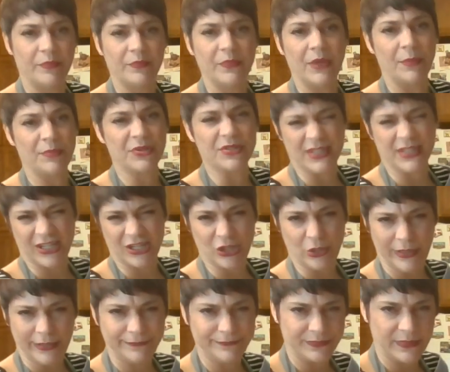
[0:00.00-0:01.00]
I'm just gonna do
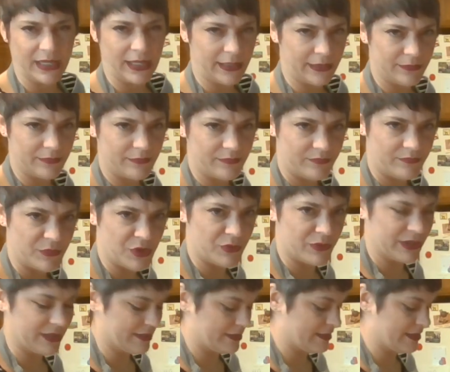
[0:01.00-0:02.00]
it and you
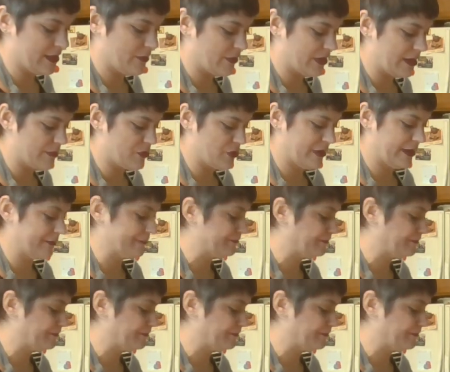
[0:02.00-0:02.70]
can see what I'm doing.